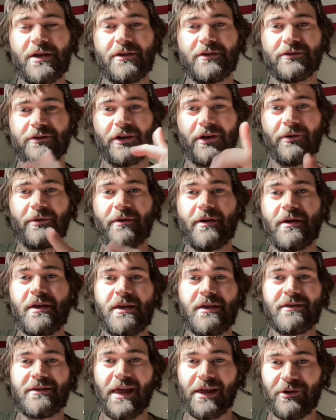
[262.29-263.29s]
So
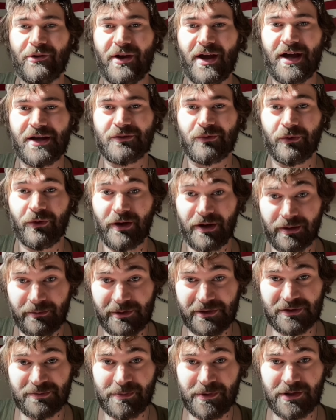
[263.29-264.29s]
thank you guys for letting me
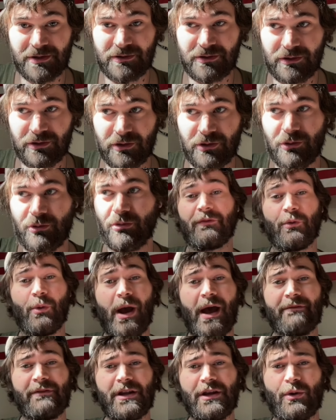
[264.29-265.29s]
speak to you. If you
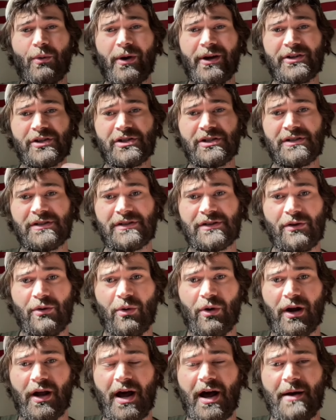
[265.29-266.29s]
have any questions
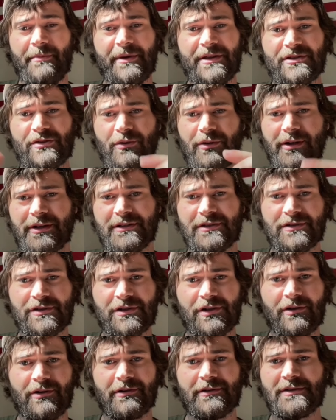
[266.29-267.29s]
or comments or
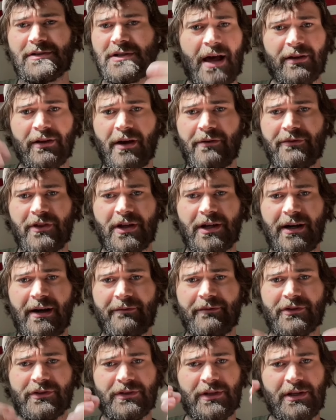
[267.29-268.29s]
concerns, I love the
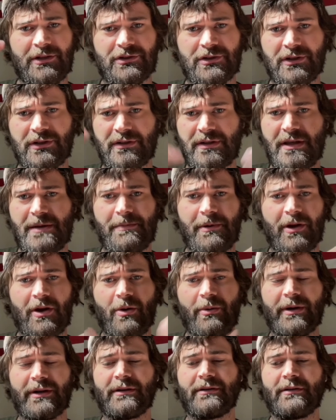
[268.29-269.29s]
conversation. Keep it
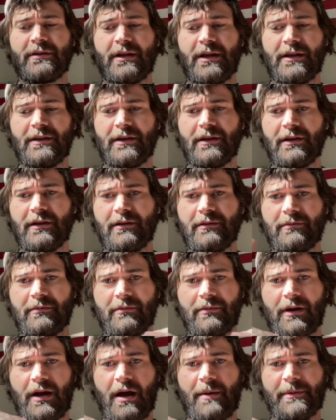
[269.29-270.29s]
going in the
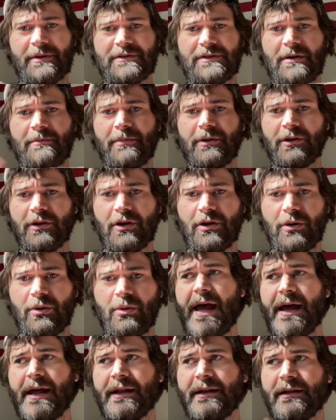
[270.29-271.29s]
comments down below.
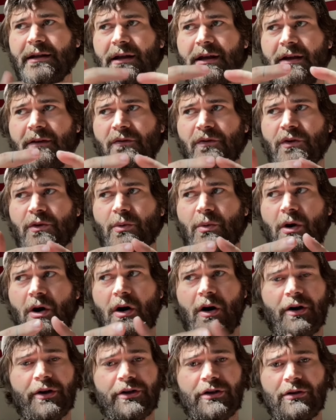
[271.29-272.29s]
And if you
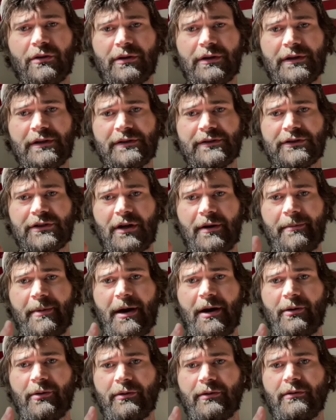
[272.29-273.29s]
are curious
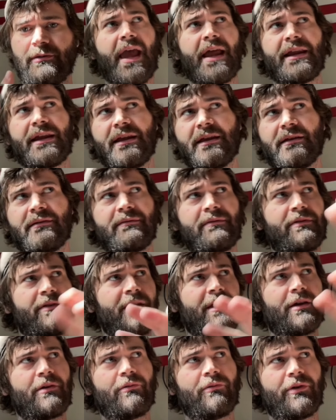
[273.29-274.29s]
about
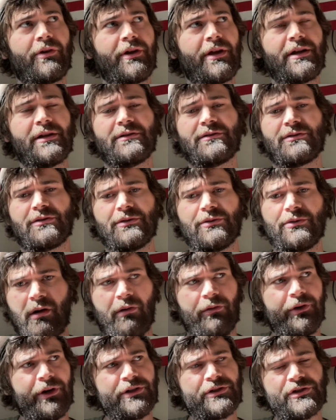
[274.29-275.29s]
anything related to a
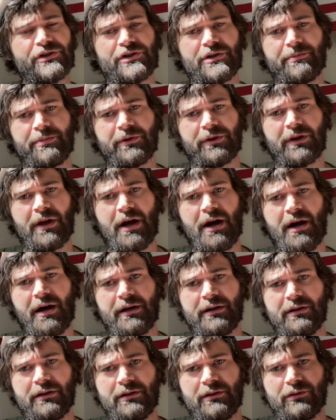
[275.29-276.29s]
relationship with
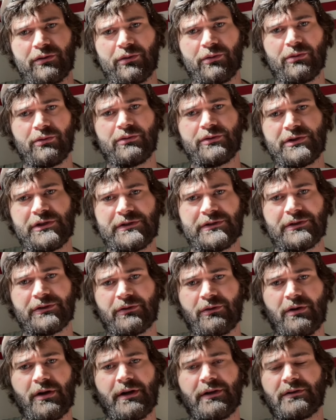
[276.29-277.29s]
God through Jesus
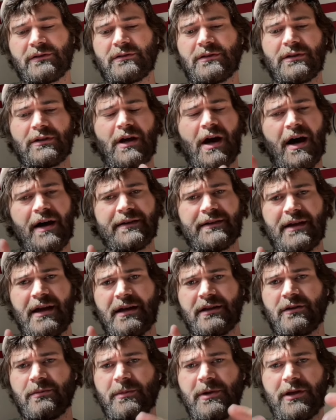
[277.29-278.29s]
Christ,
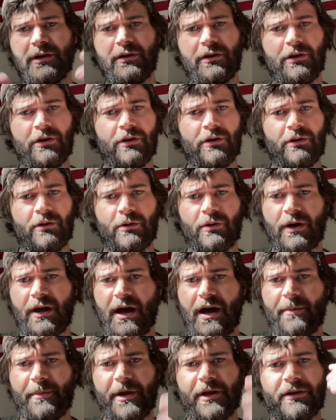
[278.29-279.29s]
contact me,
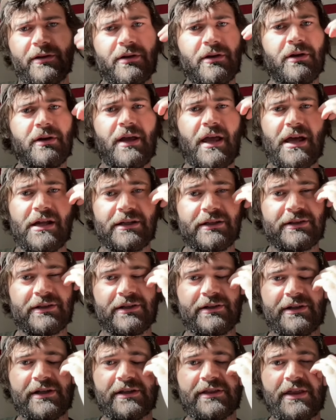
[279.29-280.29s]
comment, anything
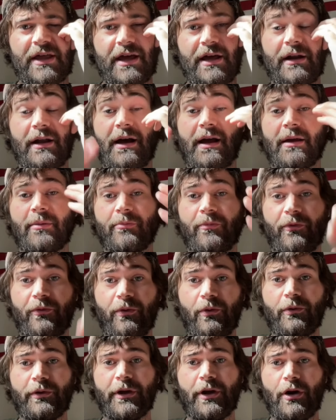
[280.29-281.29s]
like that. I am
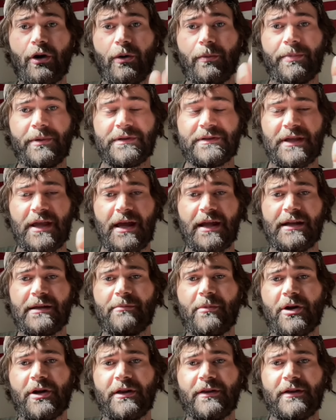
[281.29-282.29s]
fully open to
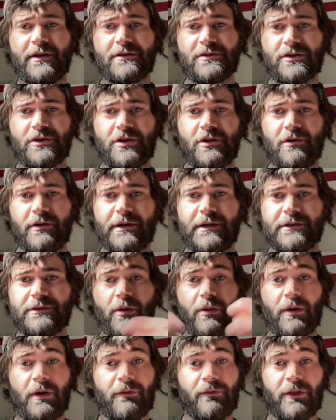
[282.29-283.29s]
anybody that is curious,
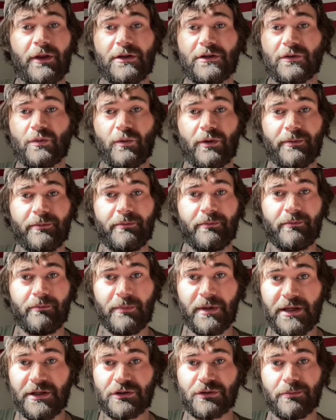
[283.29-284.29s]
or if they just want
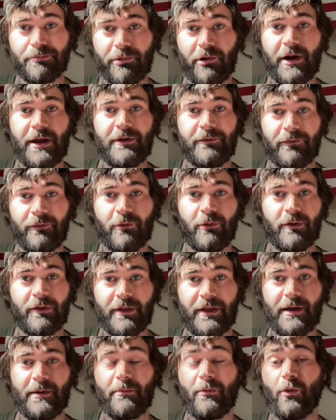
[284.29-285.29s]
me to pray for
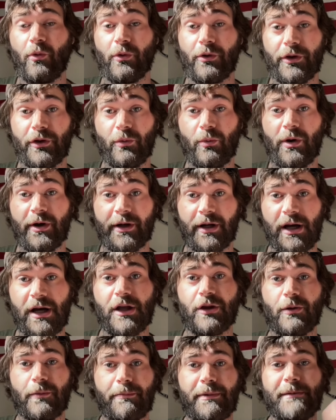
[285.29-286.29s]
them, or you want
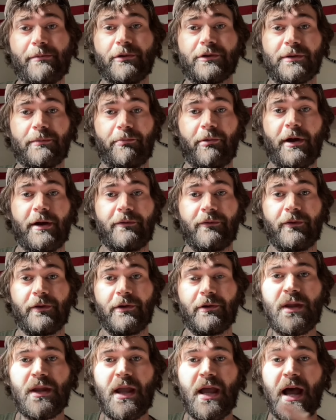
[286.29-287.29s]
other people to pray for
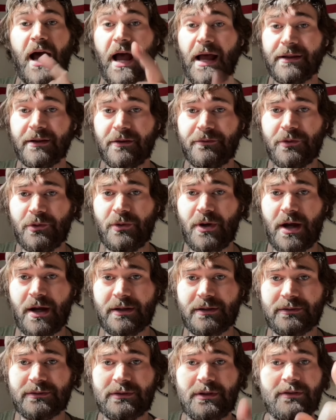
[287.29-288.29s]
you. I love you
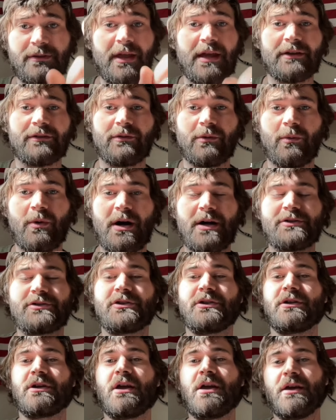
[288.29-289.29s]
guys. Thanks for
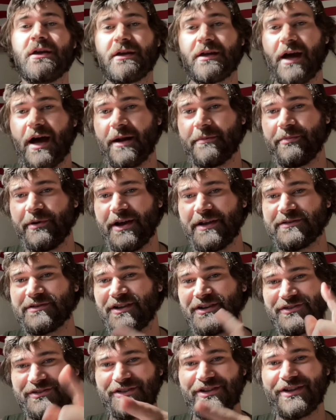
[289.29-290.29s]
watching. God bless, and
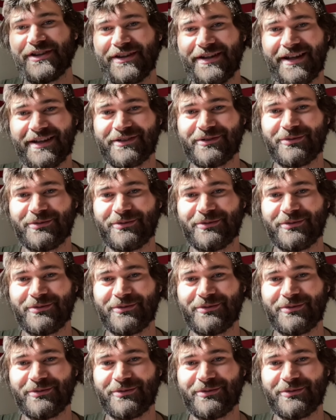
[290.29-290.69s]
I'll see you in the next